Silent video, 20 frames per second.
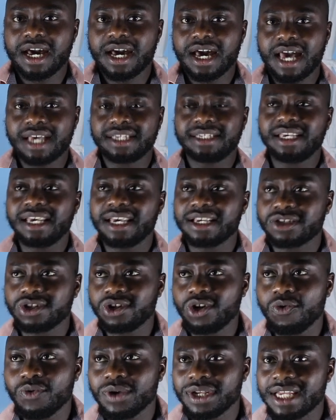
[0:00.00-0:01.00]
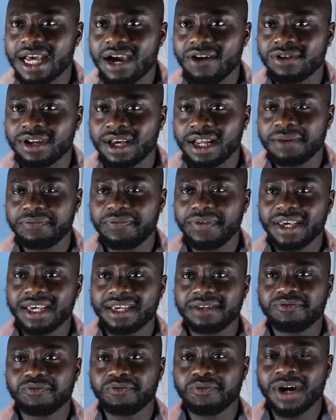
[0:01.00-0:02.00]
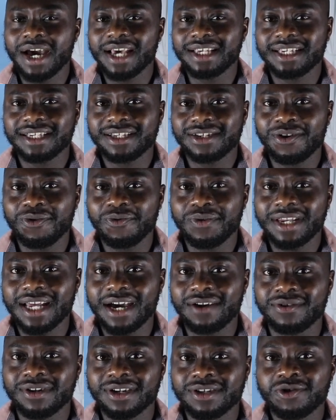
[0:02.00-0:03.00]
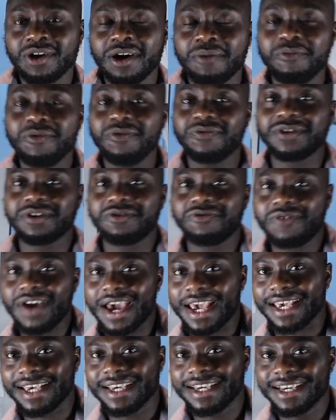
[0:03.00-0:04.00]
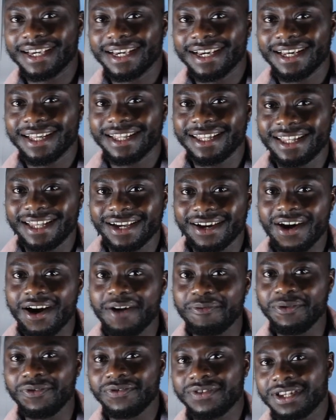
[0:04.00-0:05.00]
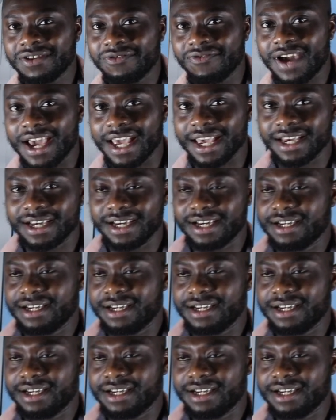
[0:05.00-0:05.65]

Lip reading: I see it slowing down, and I'm thinking, why is it slowing down? So I moved to the right. The car moves to the right.